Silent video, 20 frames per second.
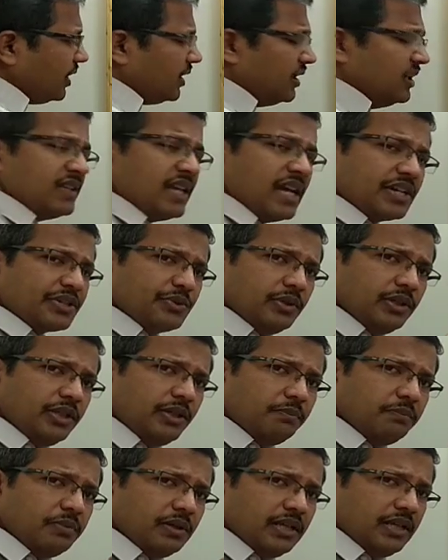is
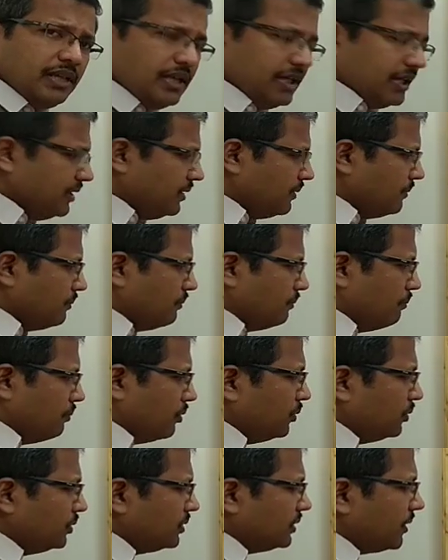actually playing
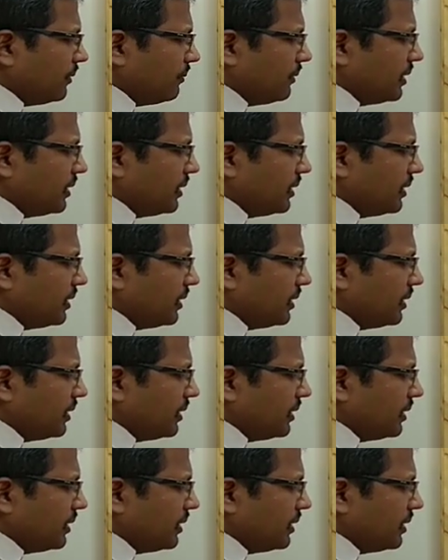both